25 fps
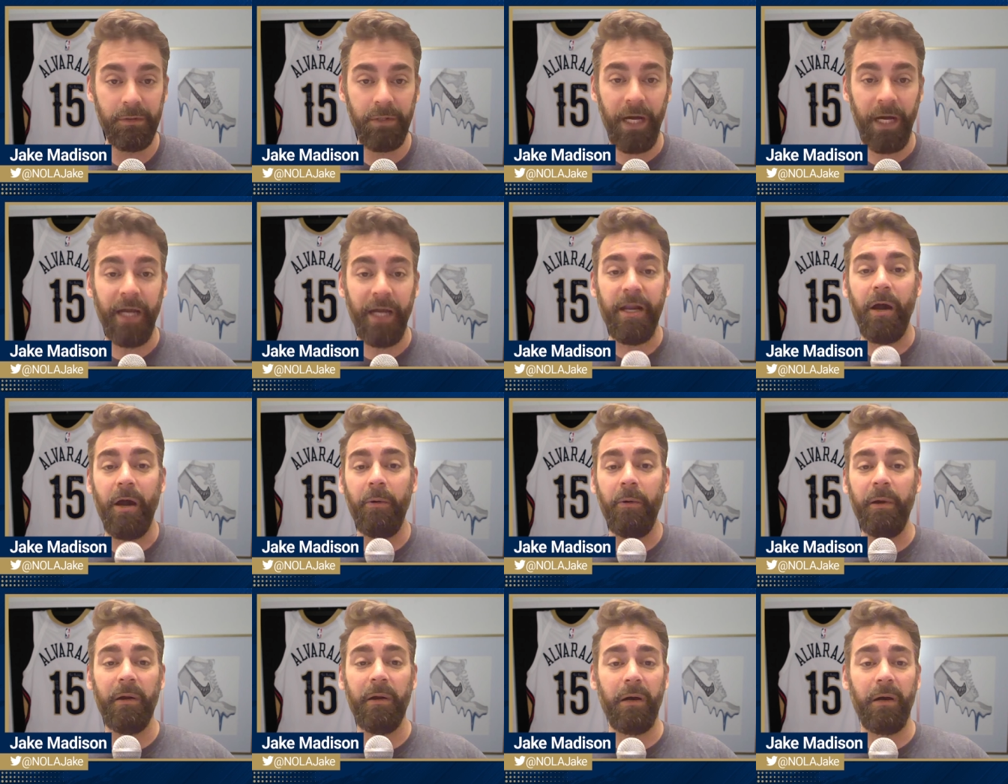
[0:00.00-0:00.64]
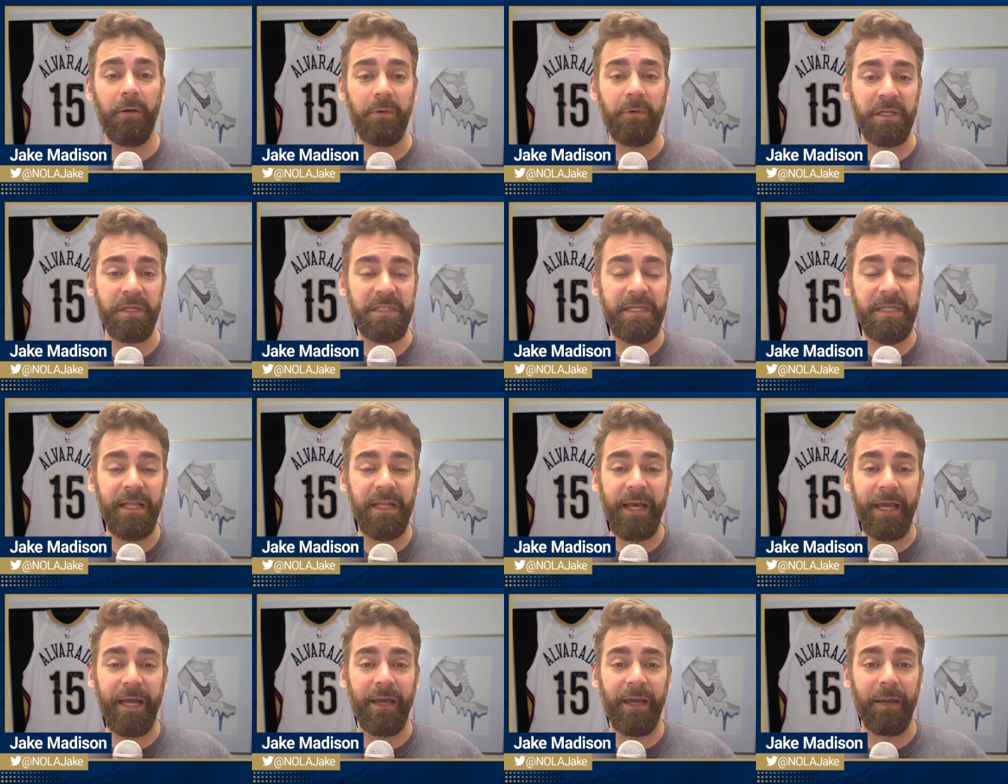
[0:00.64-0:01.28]
I know we all want to
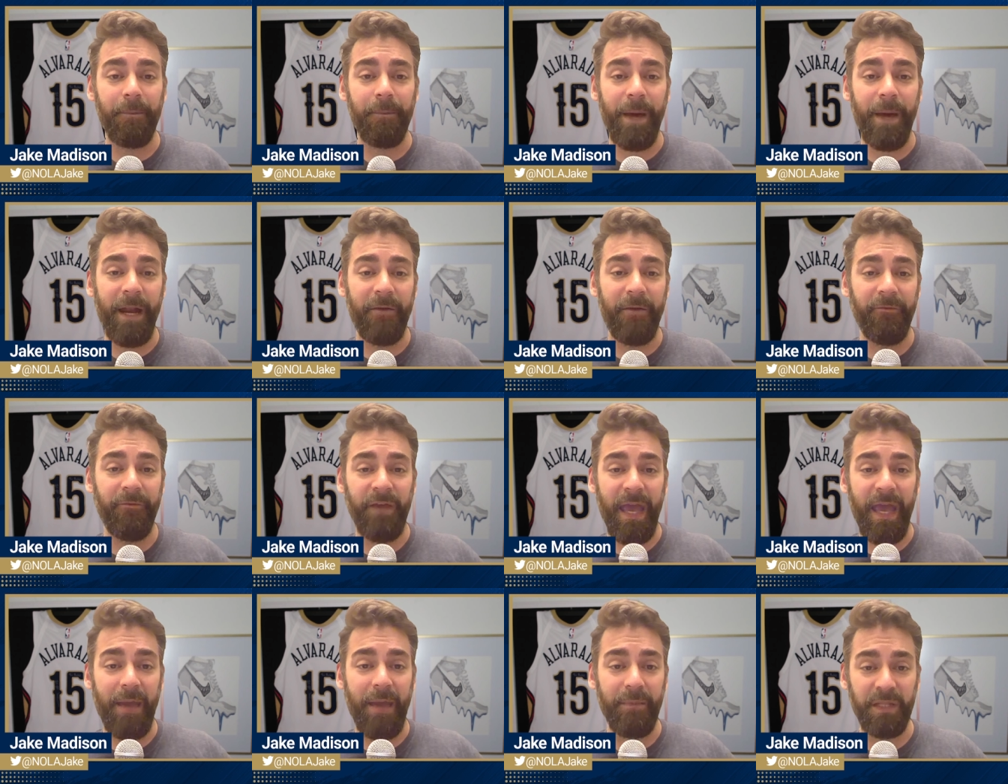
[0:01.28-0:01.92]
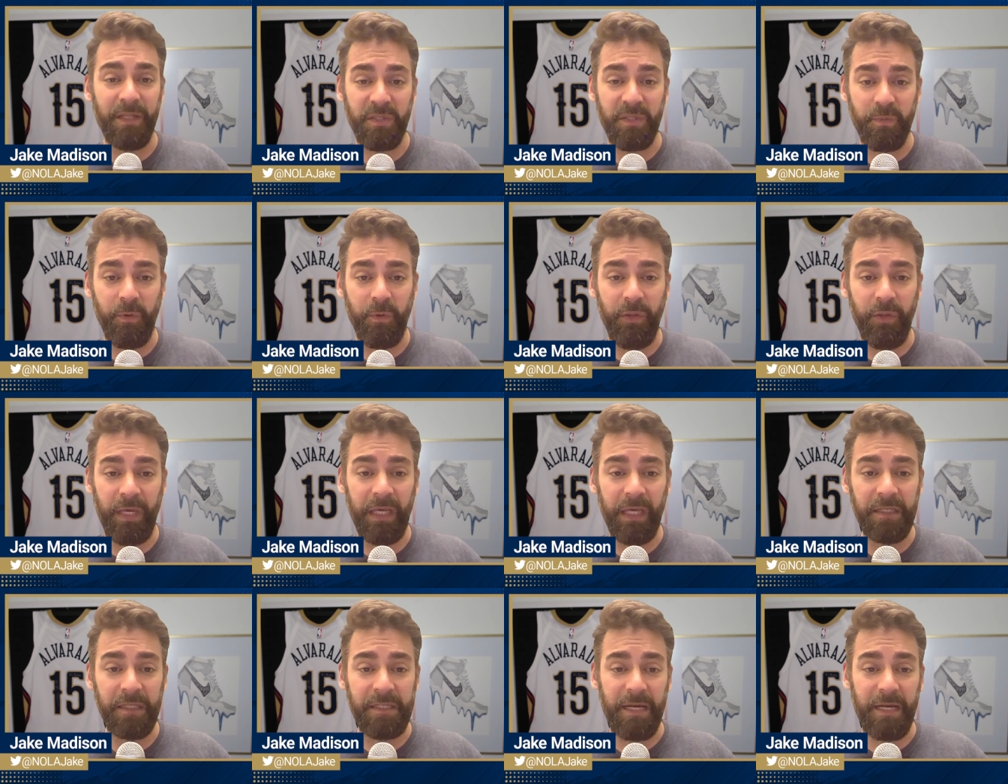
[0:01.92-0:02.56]
see like a competitive game in the Smoothie
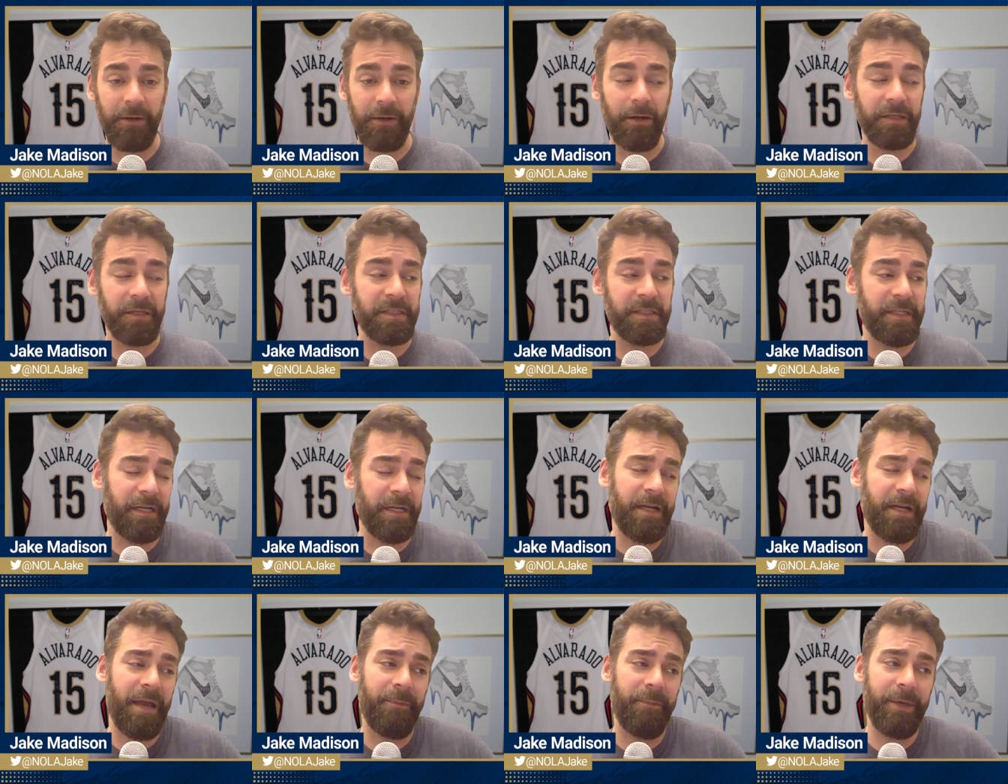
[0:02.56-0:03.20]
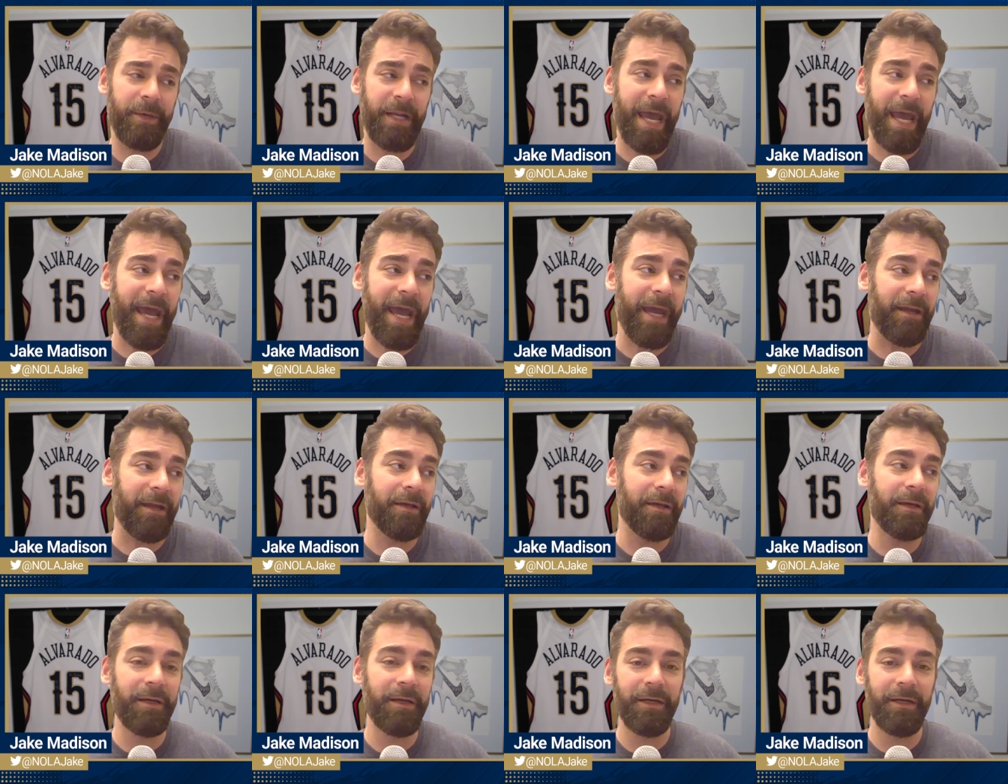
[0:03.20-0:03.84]
King Center on Sunday, but hey,